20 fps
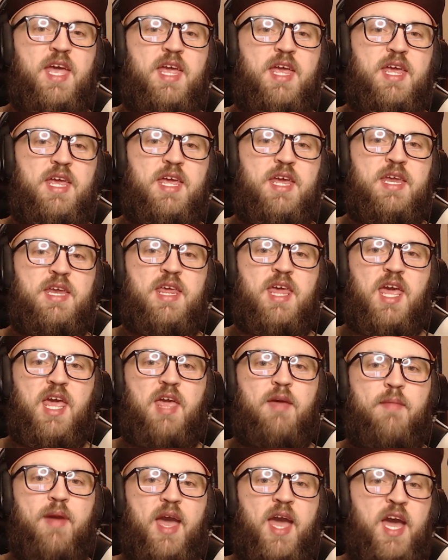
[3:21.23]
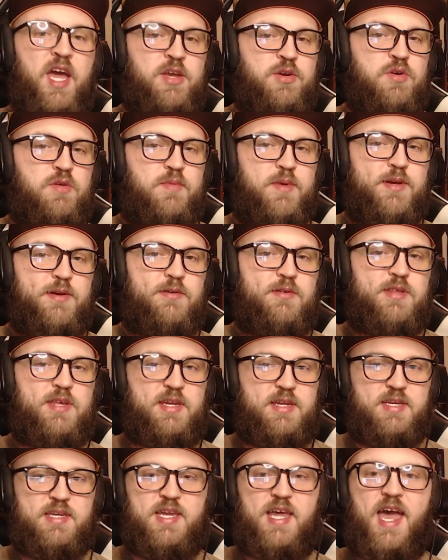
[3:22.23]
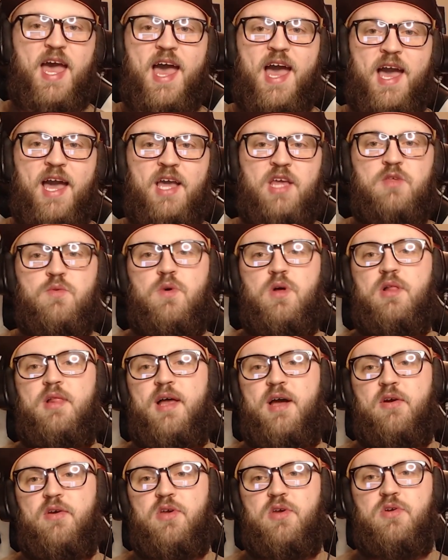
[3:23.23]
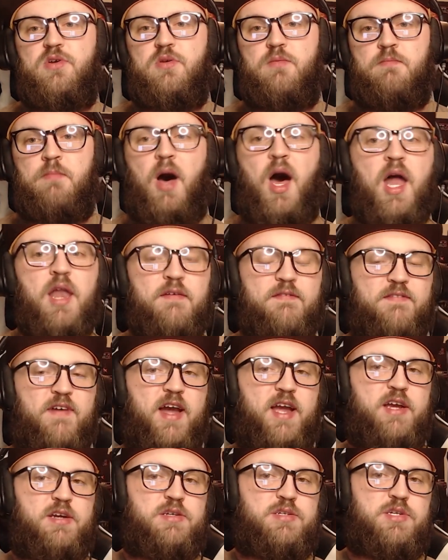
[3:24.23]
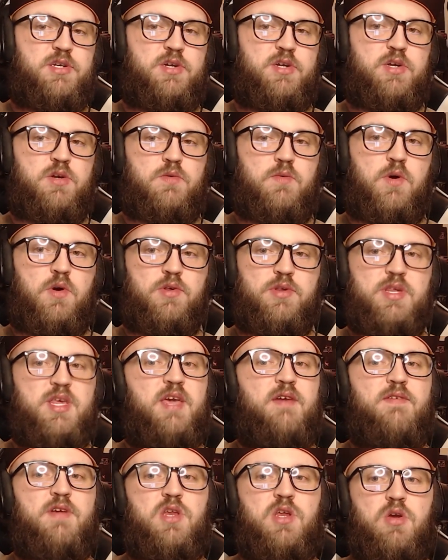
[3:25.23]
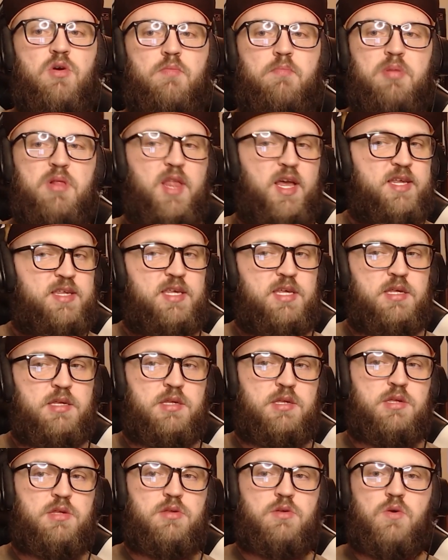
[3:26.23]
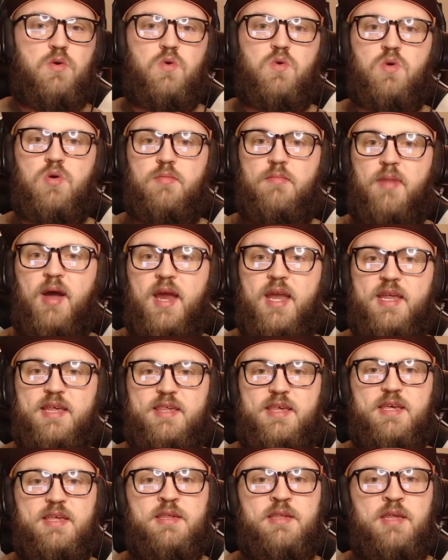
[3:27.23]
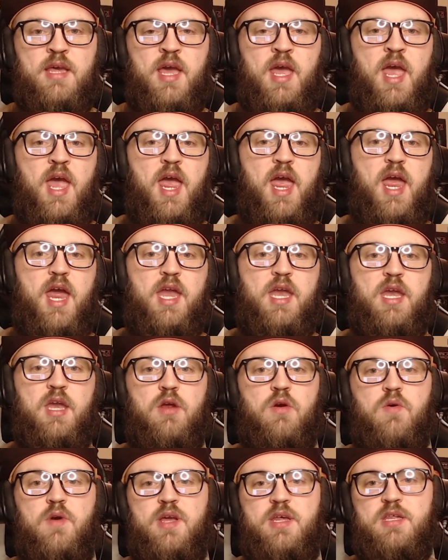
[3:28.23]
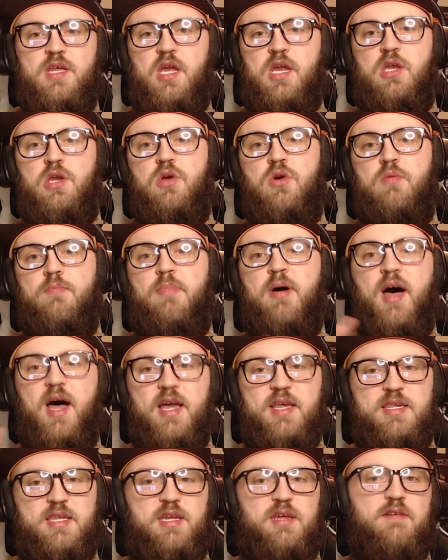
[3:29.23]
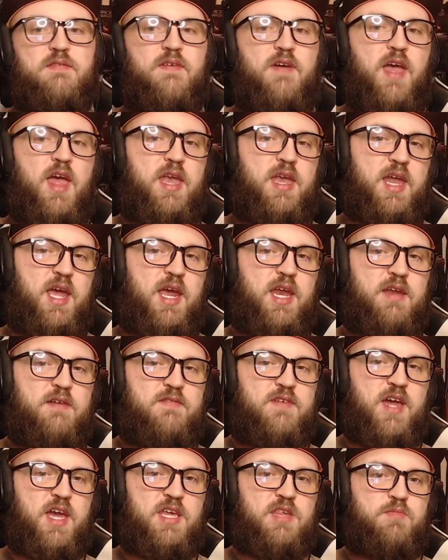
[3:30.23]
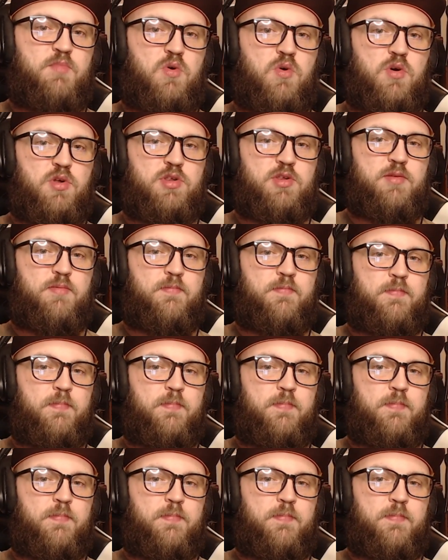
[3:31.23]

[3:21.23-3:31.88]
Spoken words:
In-game attributes and tags will allow you modifiers to your rolls, giving you pluses or minuses, and increasing your positive and negative dice pools.